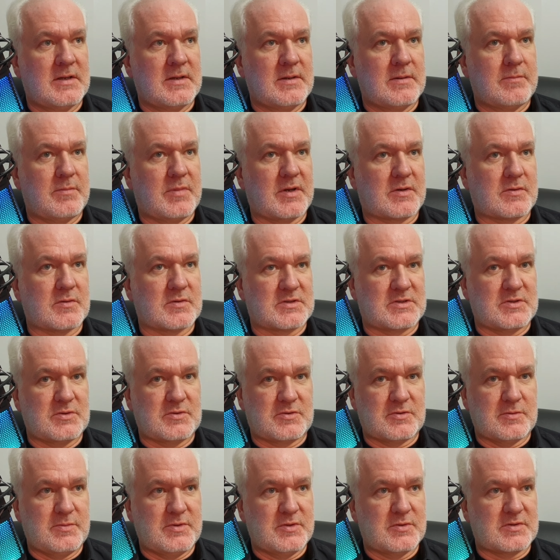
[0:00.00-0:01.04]
because
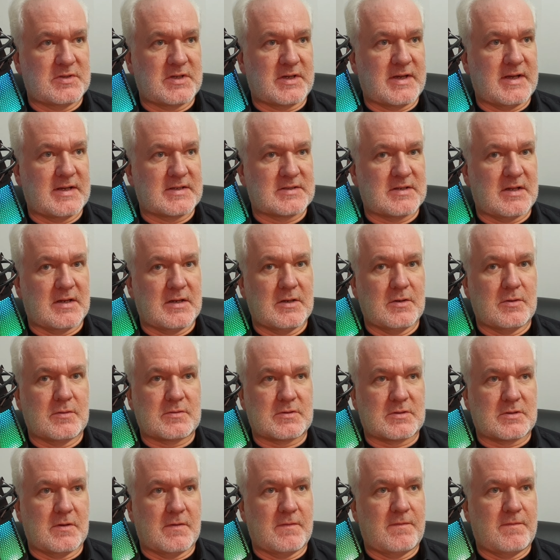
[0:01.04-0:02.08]
YouTube Music has a
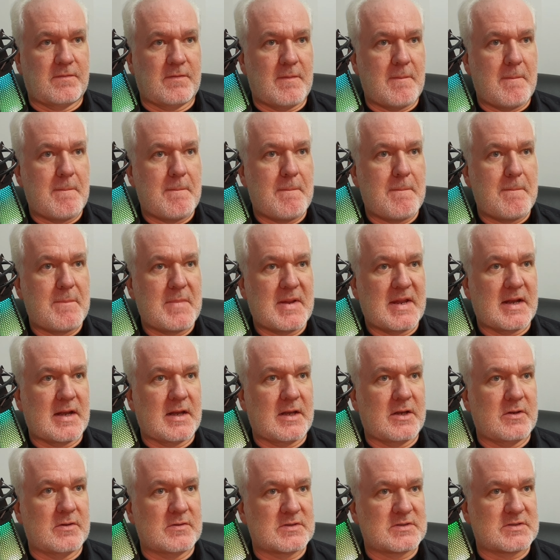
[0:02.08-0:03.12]
lot of
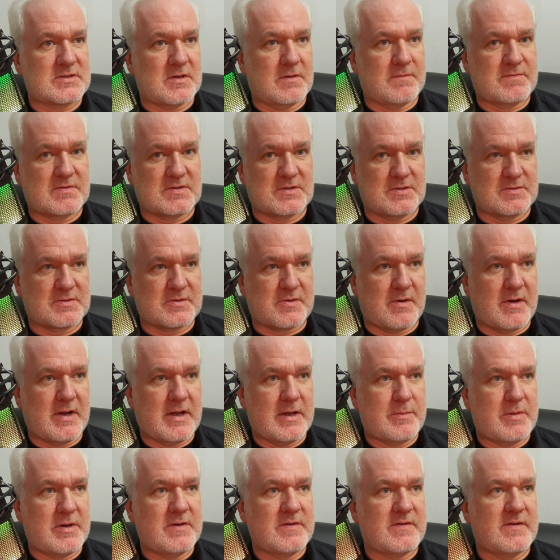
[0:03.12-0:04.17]
millions of
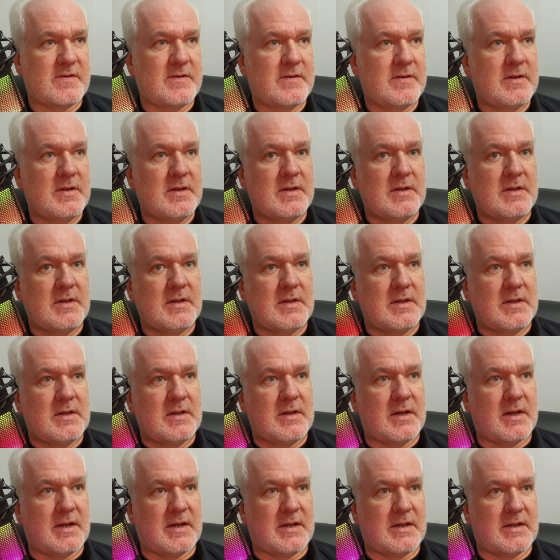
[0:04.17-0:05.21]
subscribers,
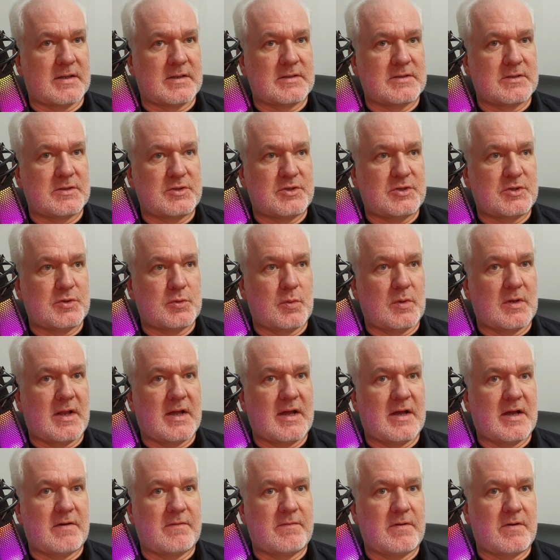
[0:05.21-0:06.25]
and you will
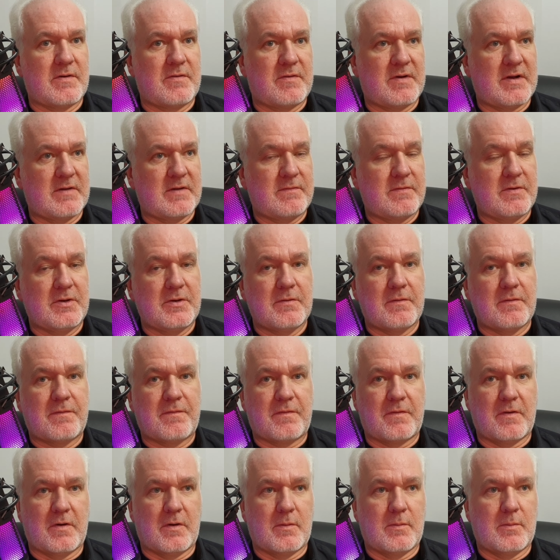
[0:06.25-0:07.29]
have revenue
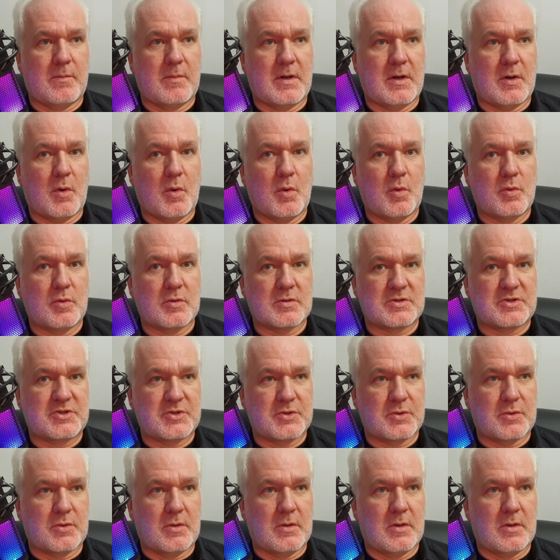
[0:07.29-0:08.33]
from
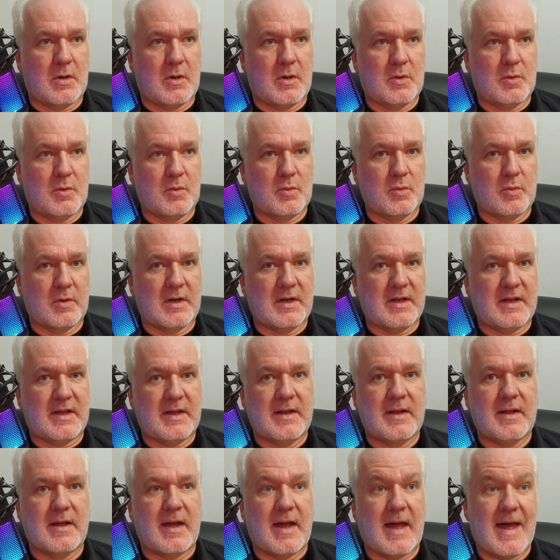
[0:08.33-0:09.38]
audio only
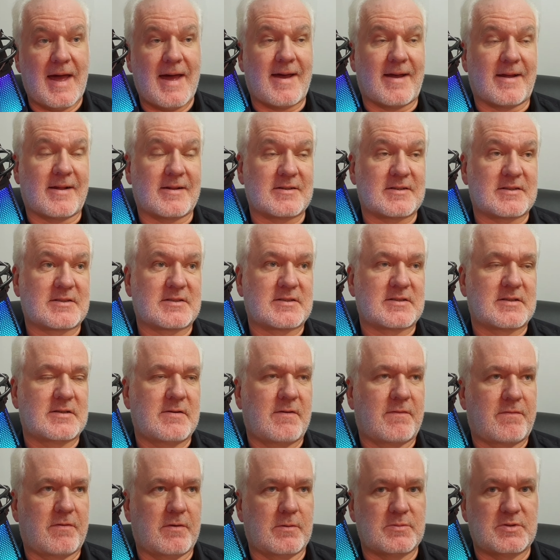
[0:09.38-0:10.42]
ads
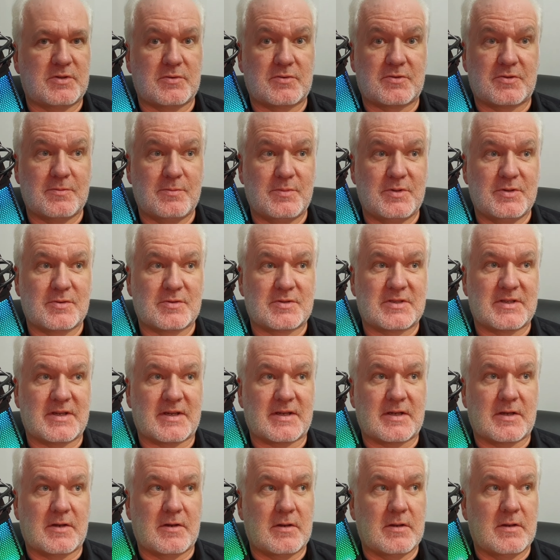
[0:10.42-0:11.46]
from YouTube
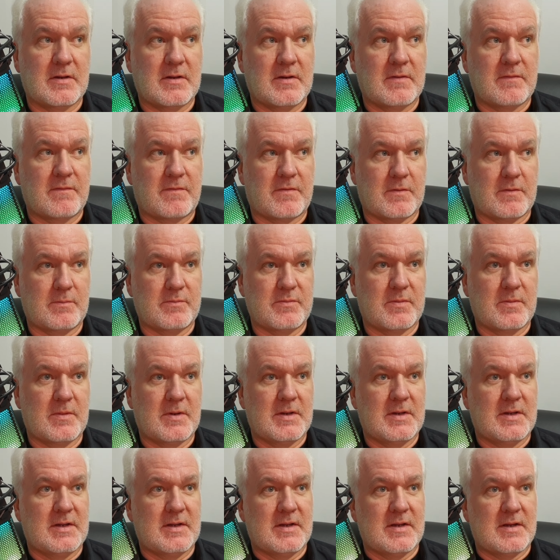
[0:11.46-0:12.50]
Music, from
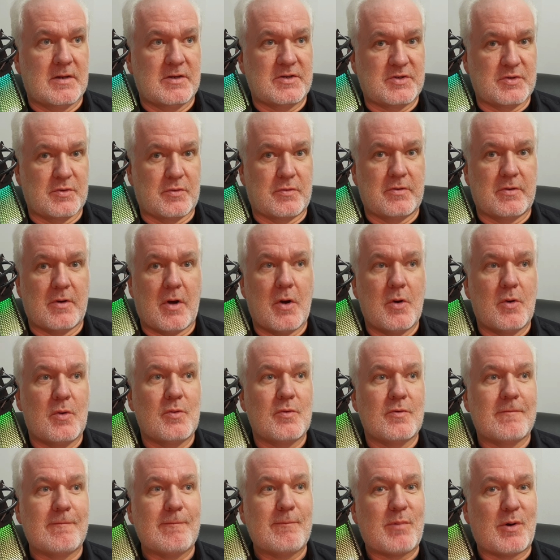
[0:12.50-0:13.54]
your
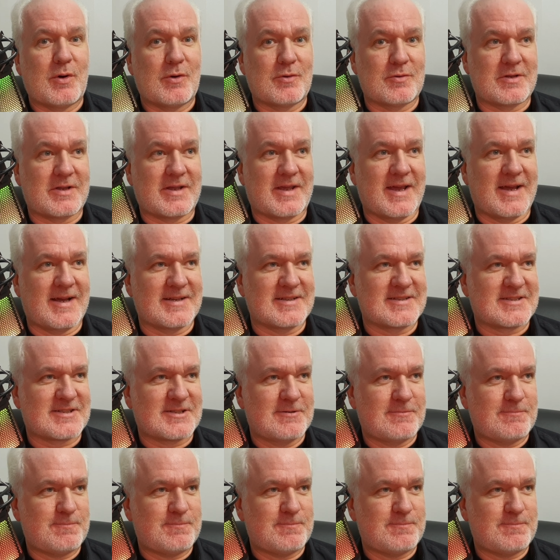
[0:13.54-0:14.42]
own podcast.